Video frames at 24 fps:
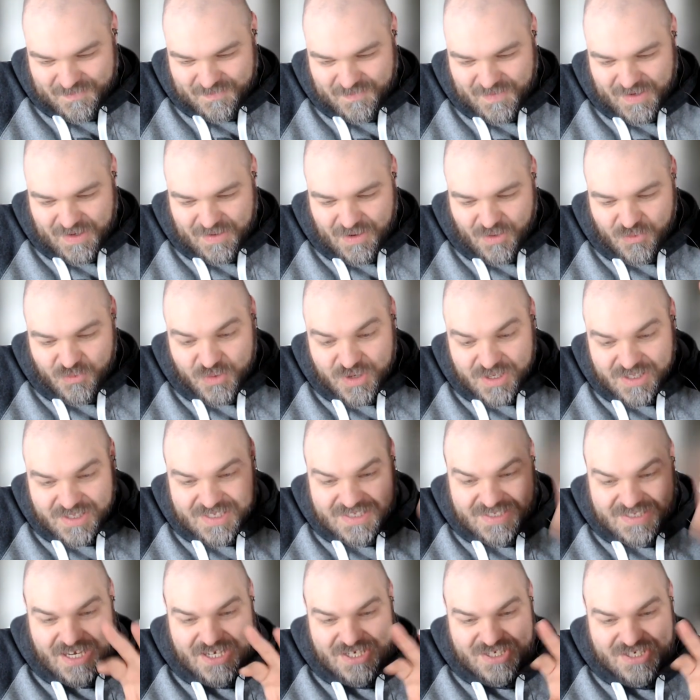a
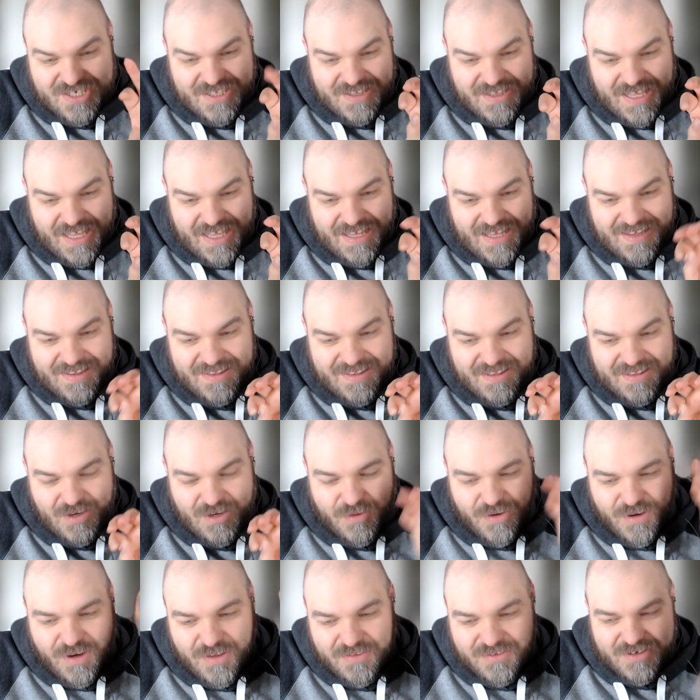realization that there
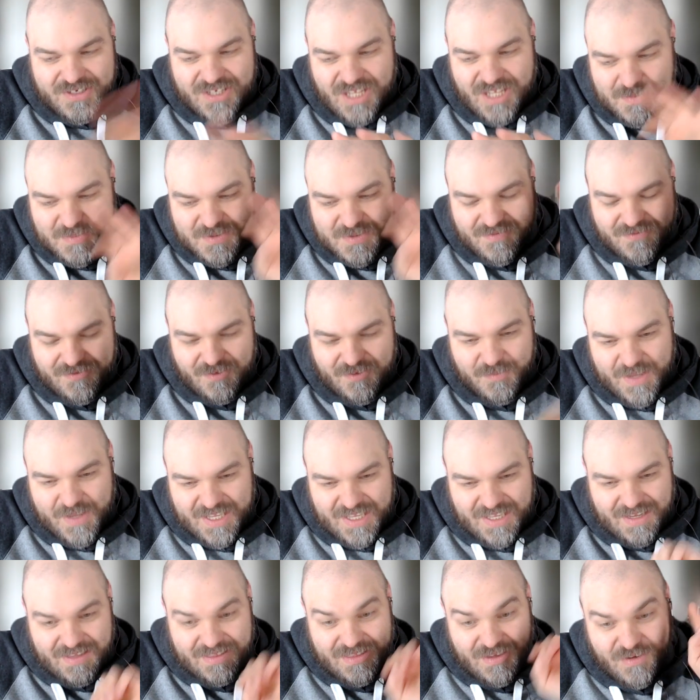were other types of
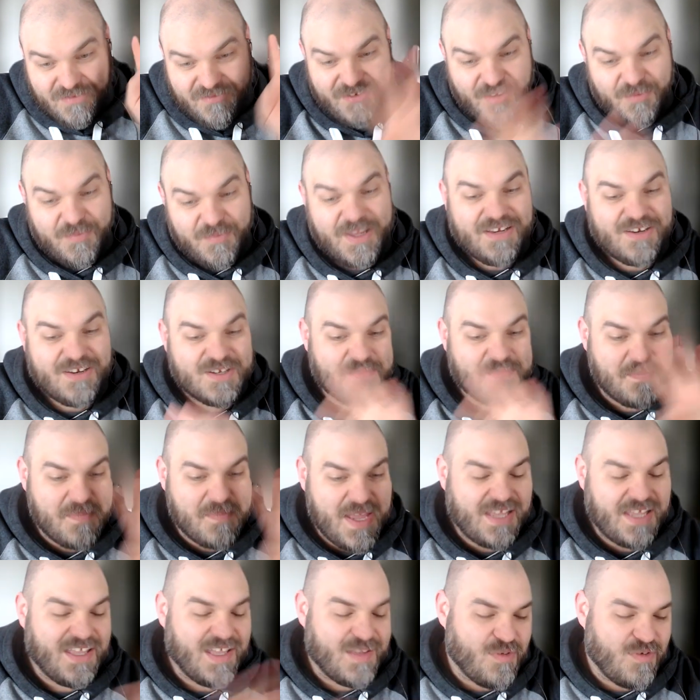filmmaking and there were filmmakers
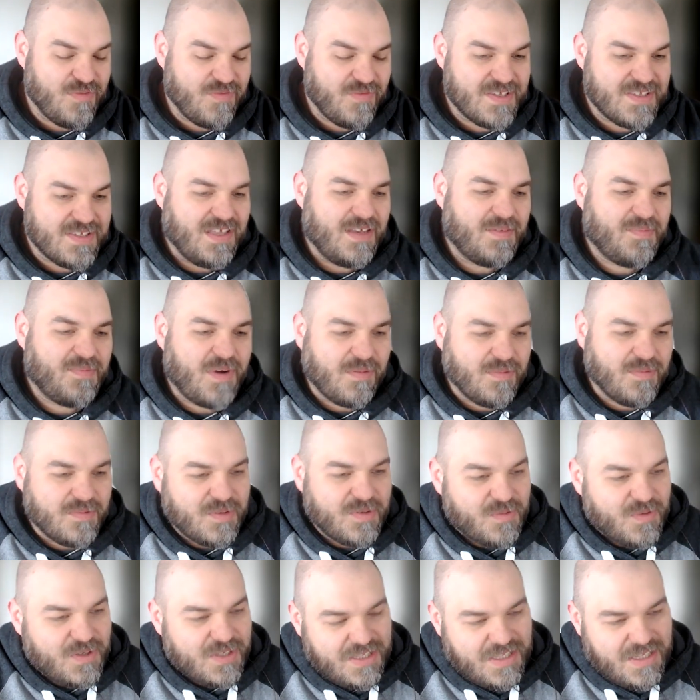making movies that
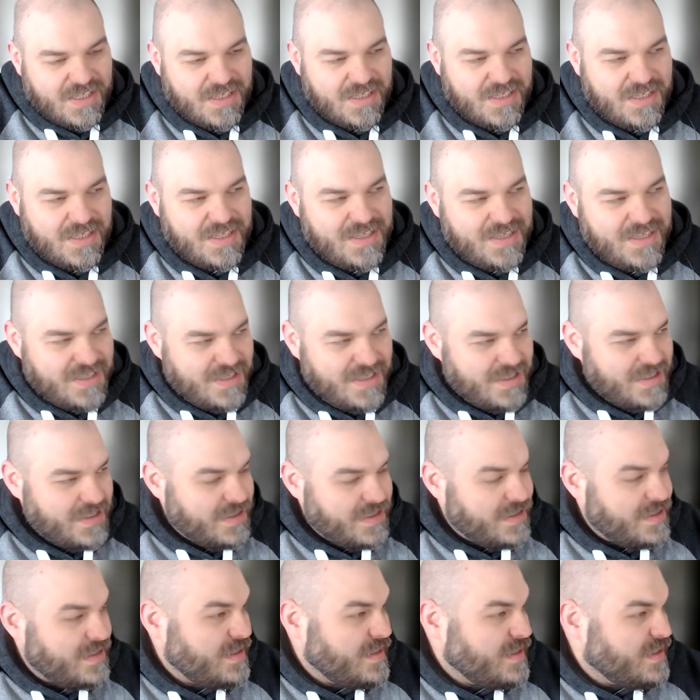probably really
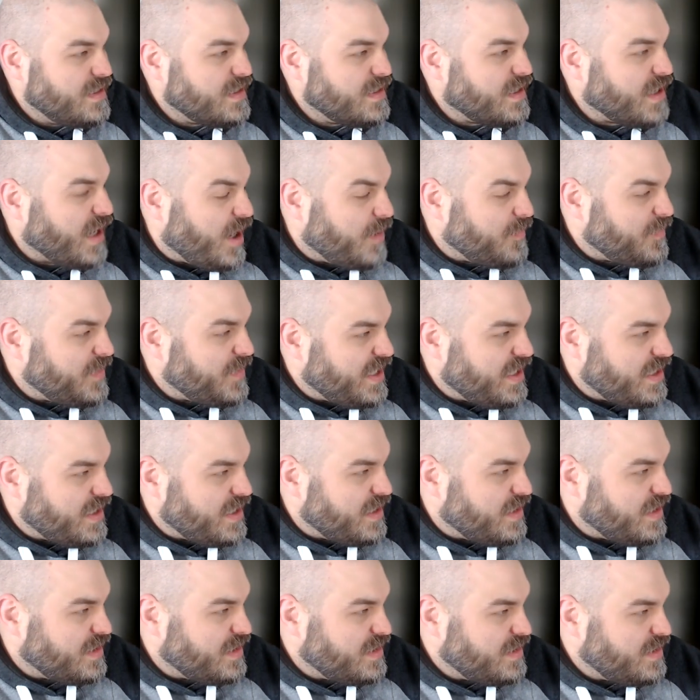got
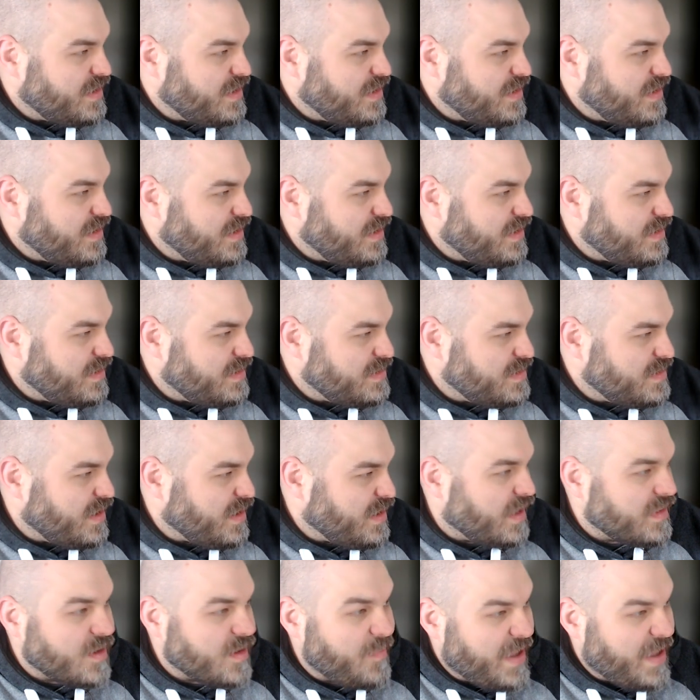me
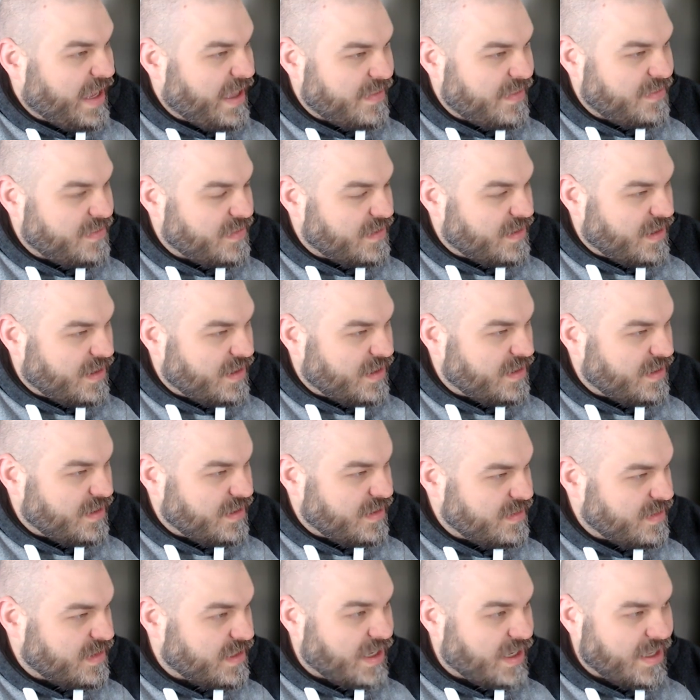on the path that
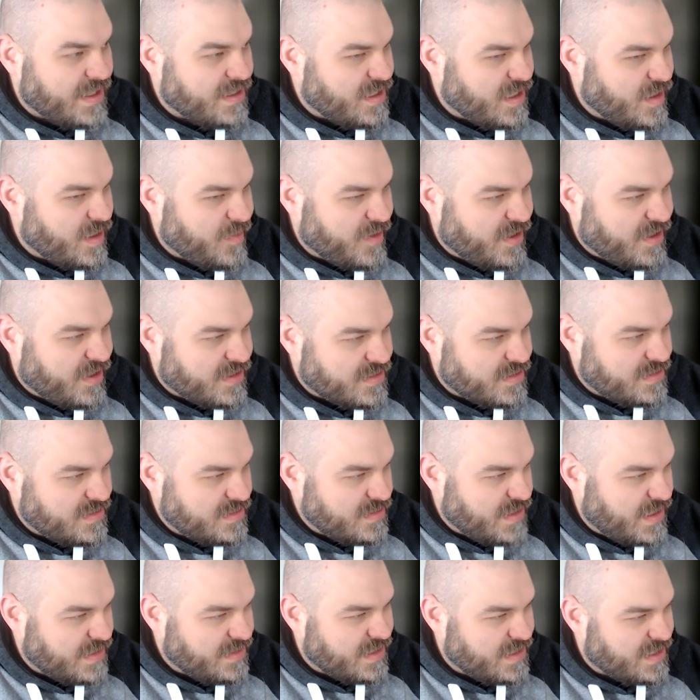I ended up on,
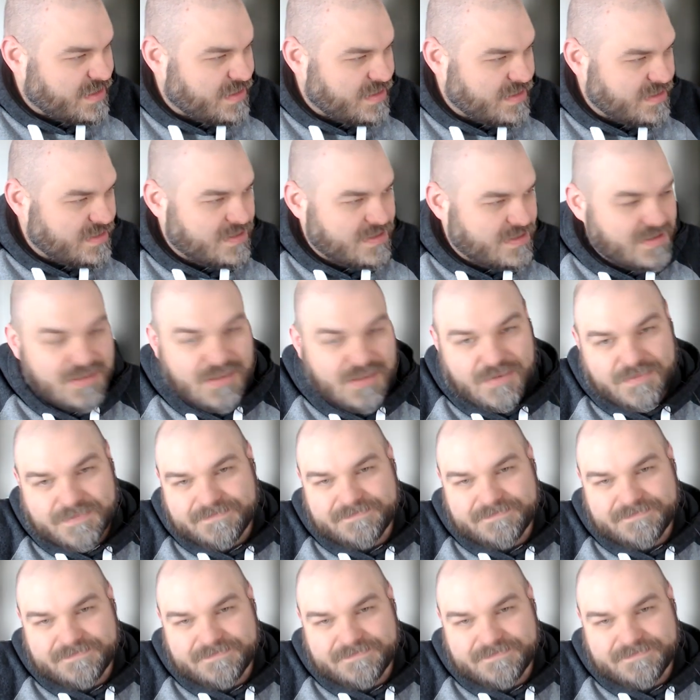I think. So